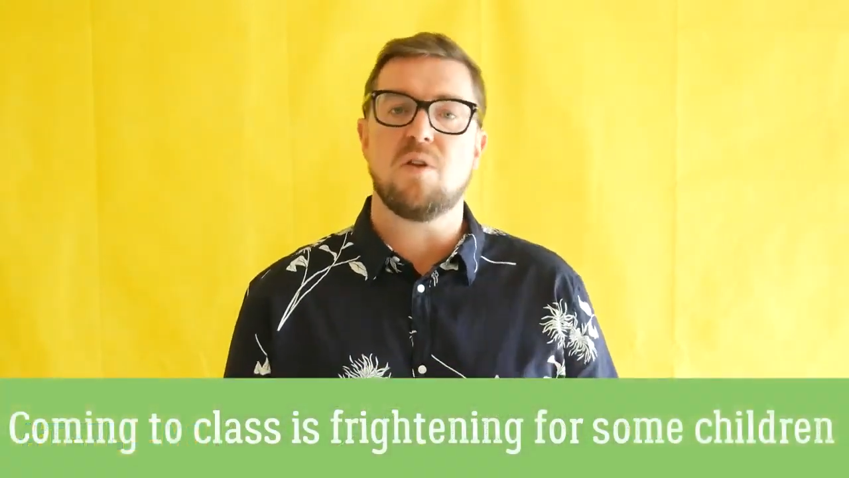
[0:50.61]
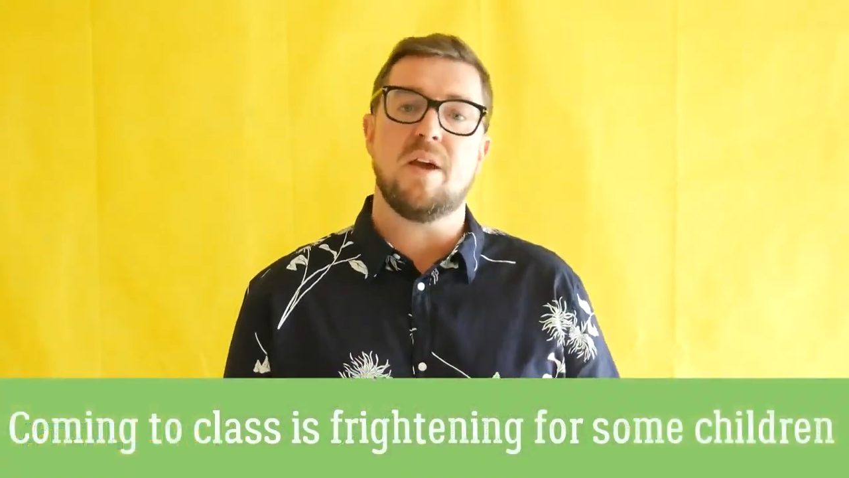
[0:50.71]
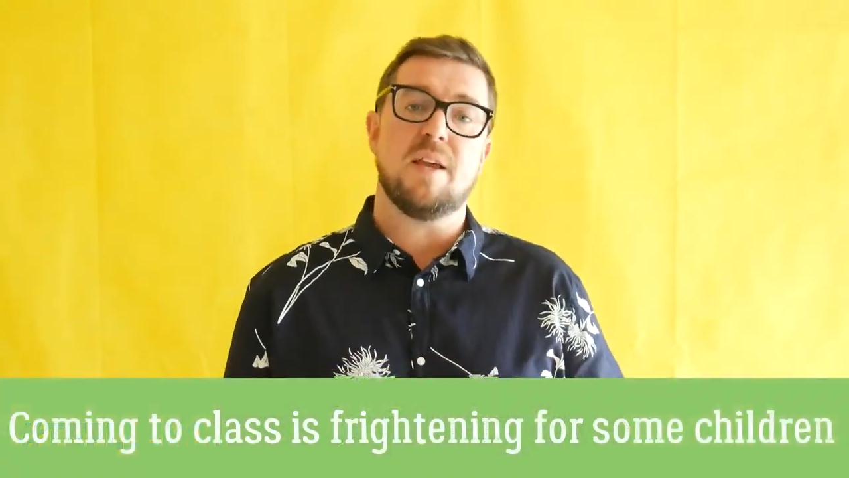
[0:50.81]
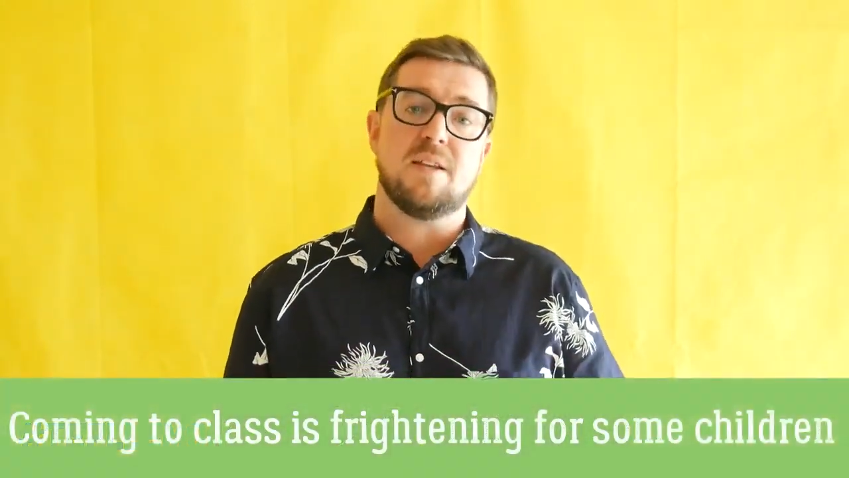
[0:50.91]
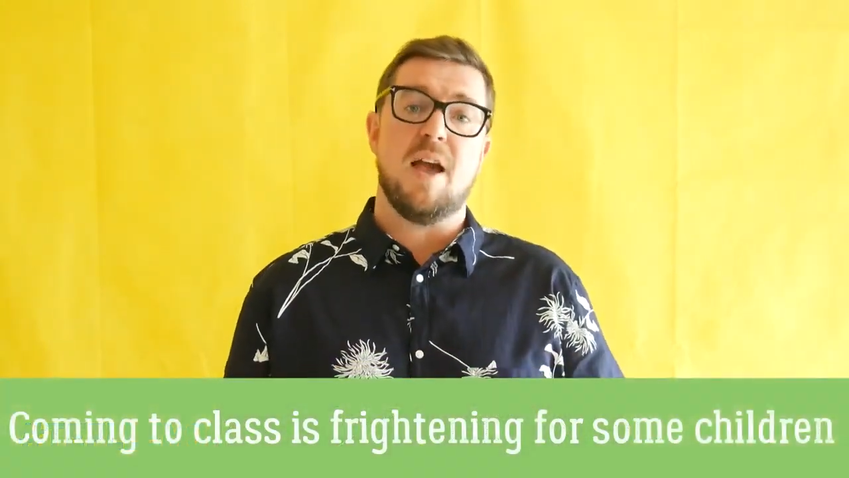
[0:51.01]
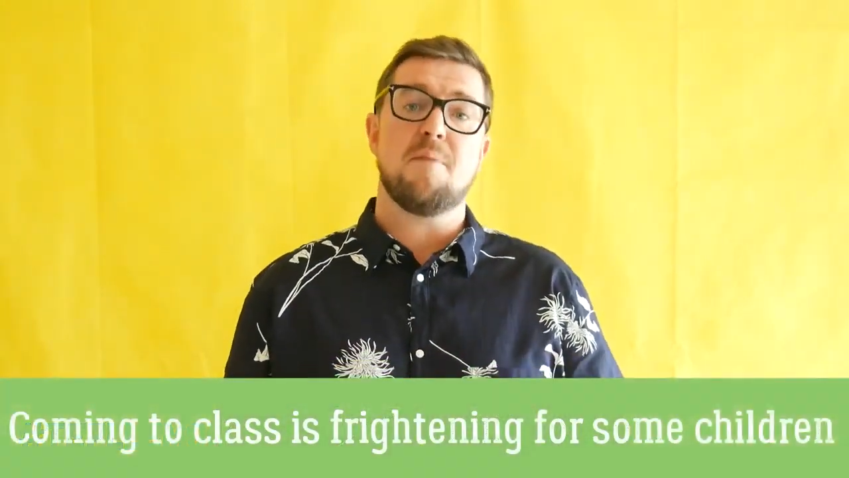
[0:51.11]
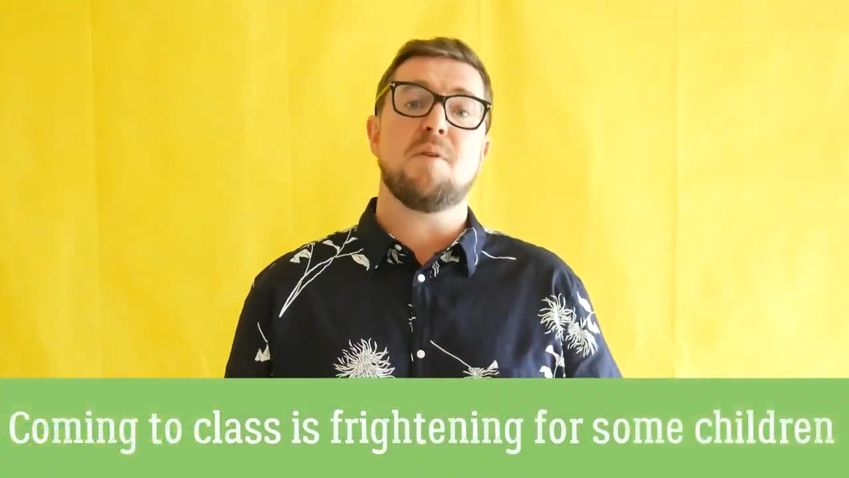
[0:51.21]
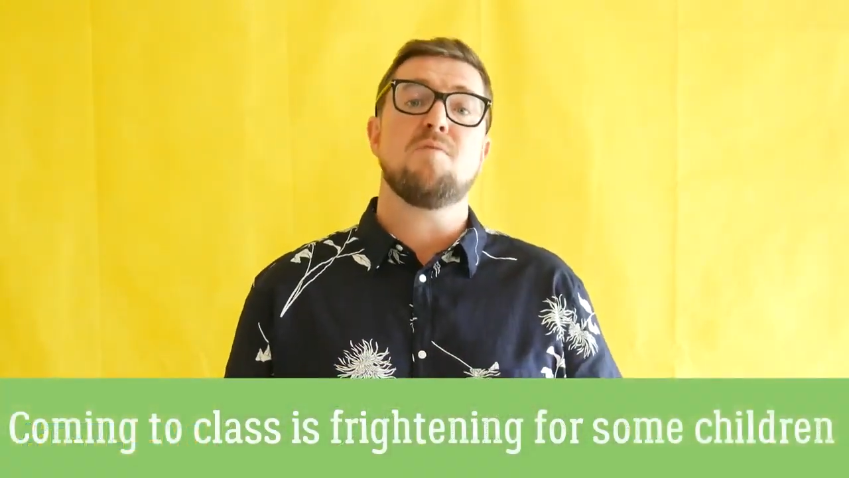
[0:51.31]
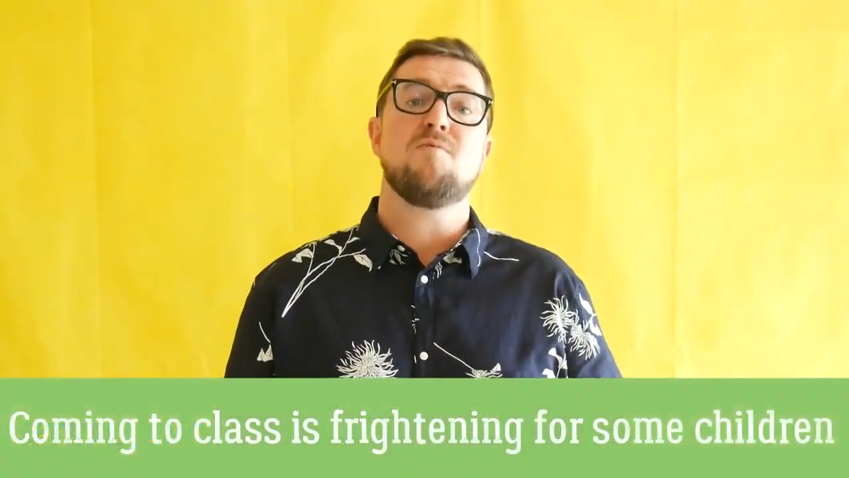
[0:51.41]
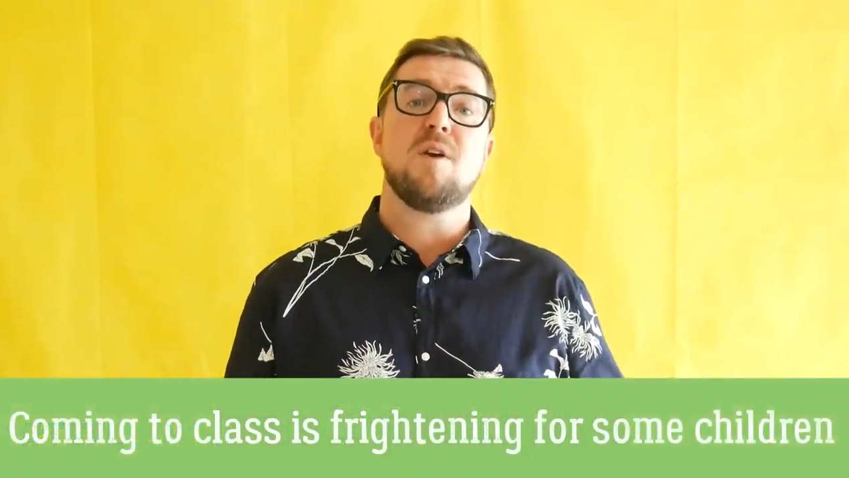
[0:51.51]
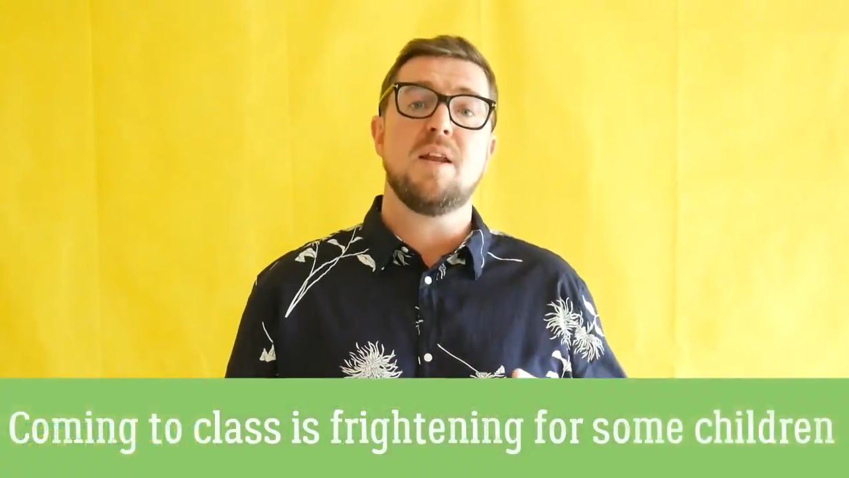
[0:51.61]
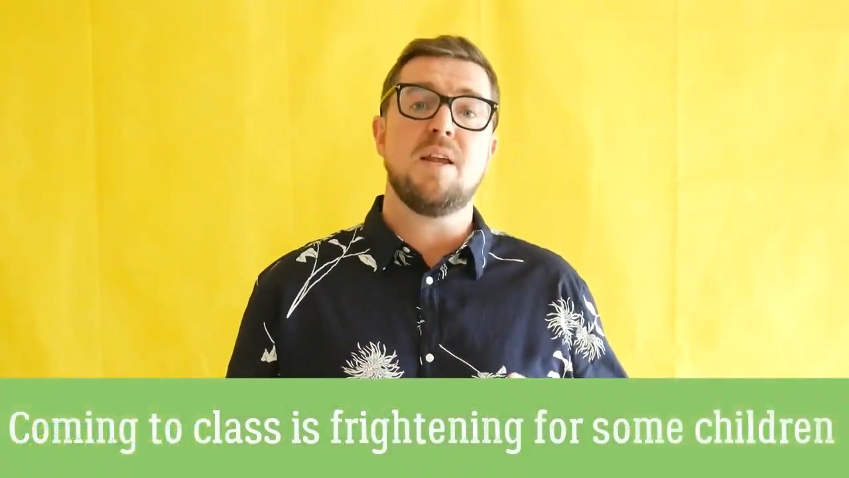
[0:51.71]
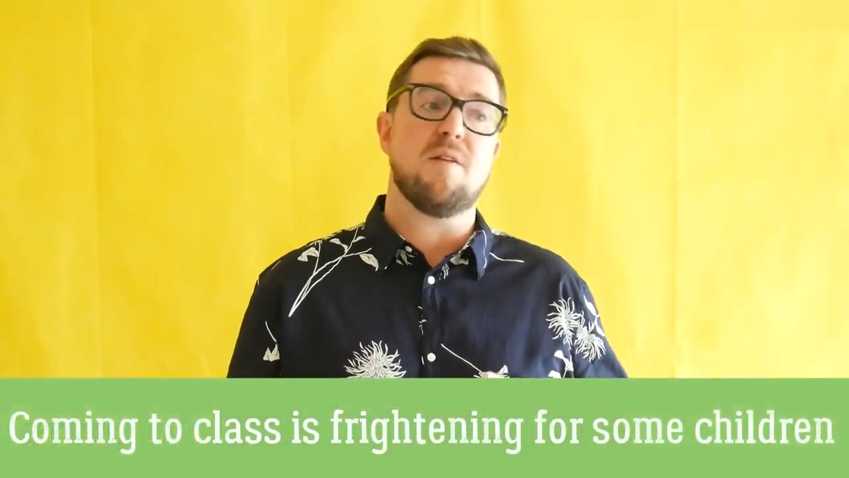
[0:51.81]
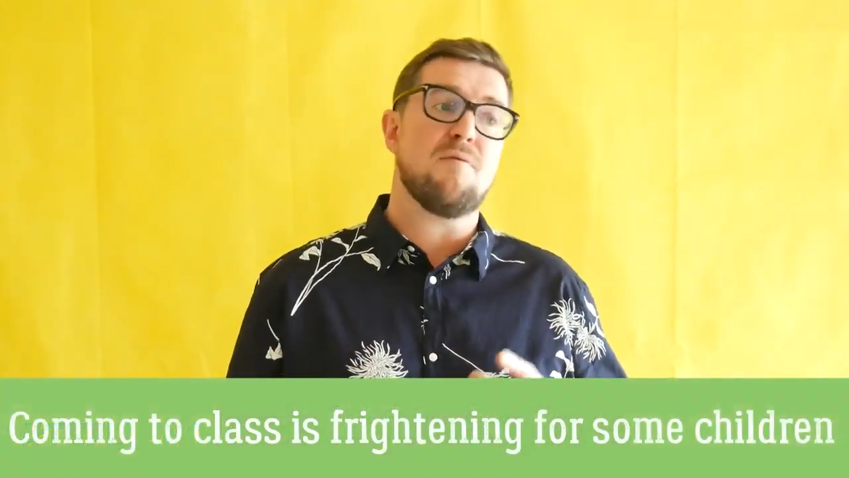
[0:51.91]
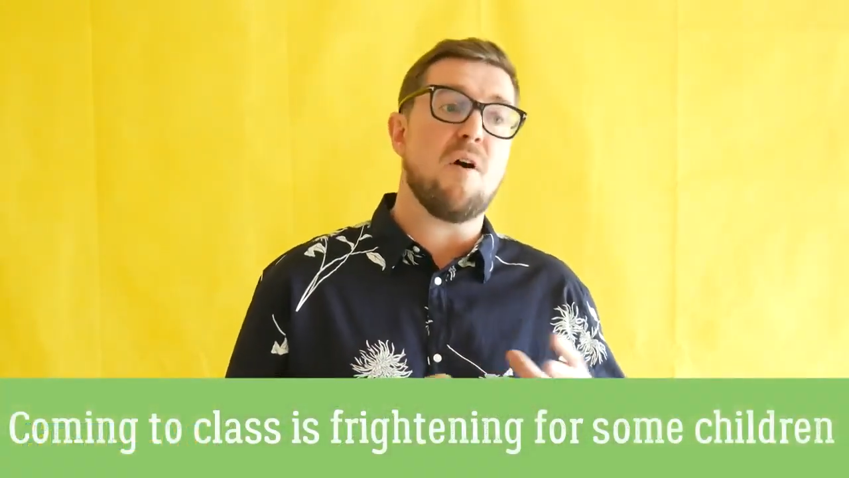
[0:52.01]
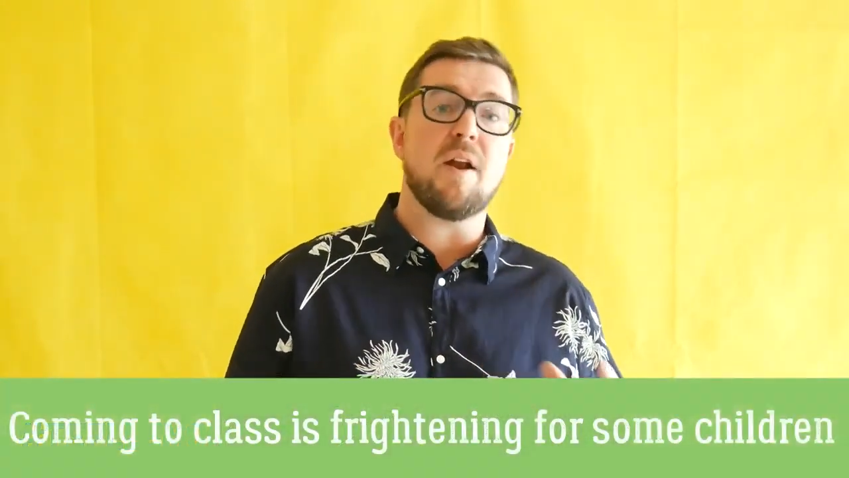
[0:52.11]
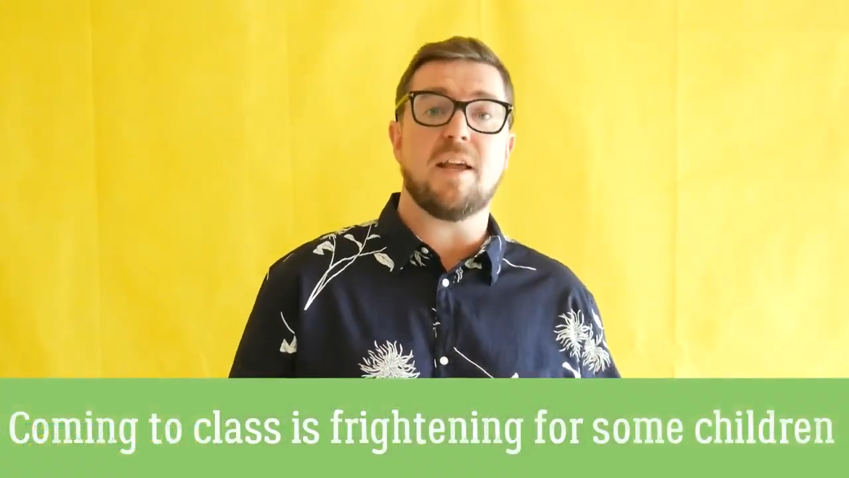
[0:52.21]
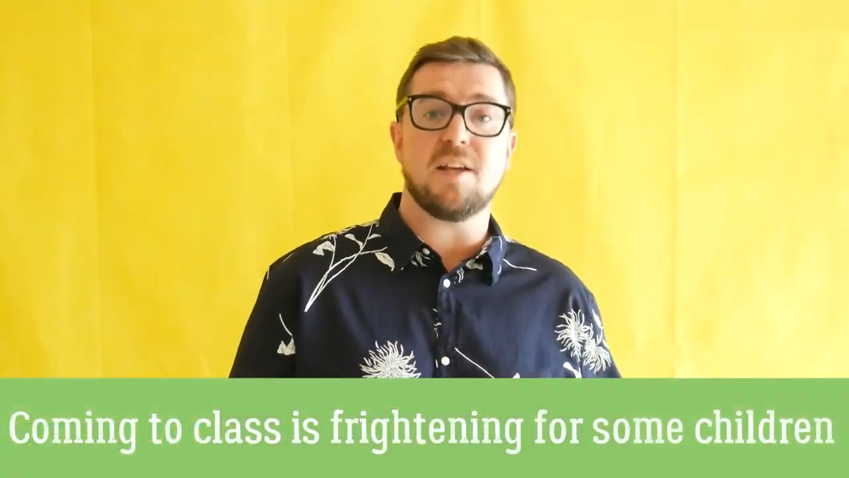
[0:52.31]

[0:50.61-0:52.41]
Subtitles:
that it can be really a frightening